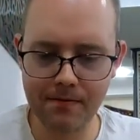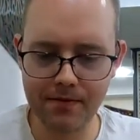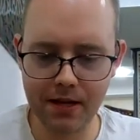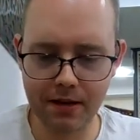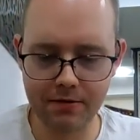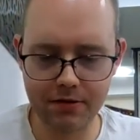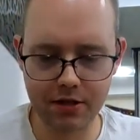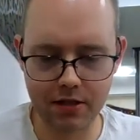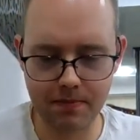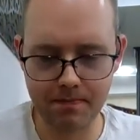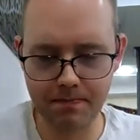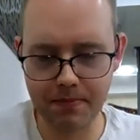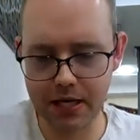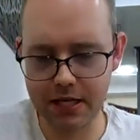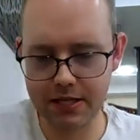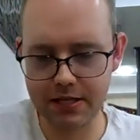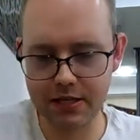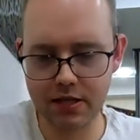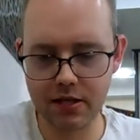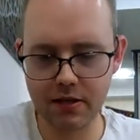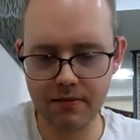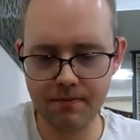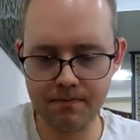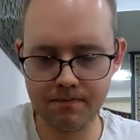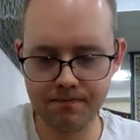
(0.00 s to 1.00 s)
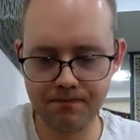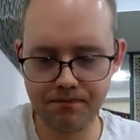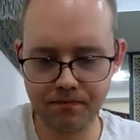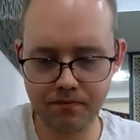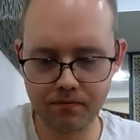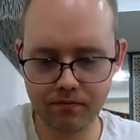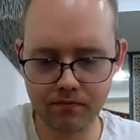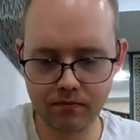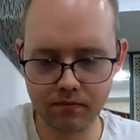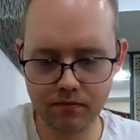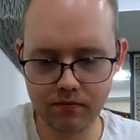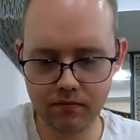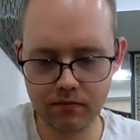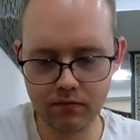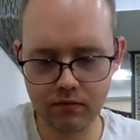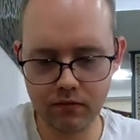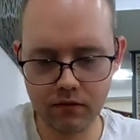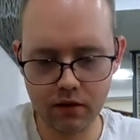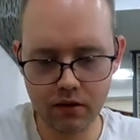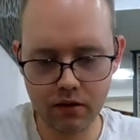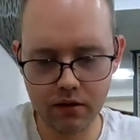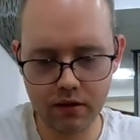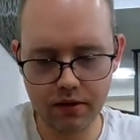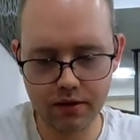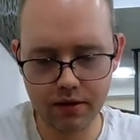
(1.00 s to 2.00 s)
That was the pasta,
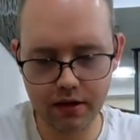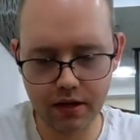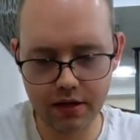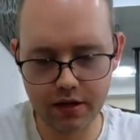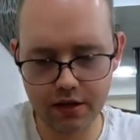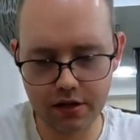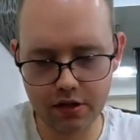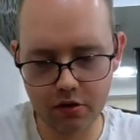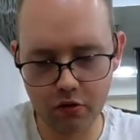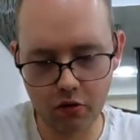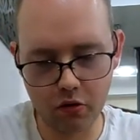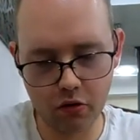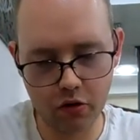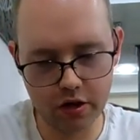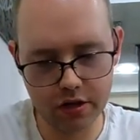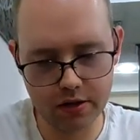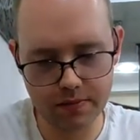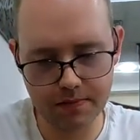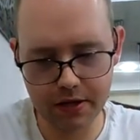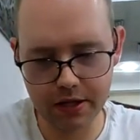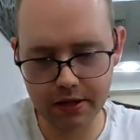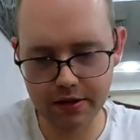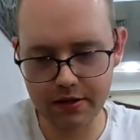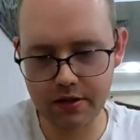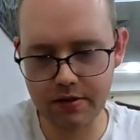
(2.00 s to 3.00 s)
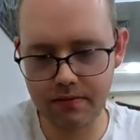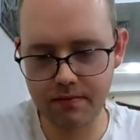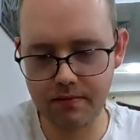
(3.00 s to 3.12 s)
and it's the horse meat.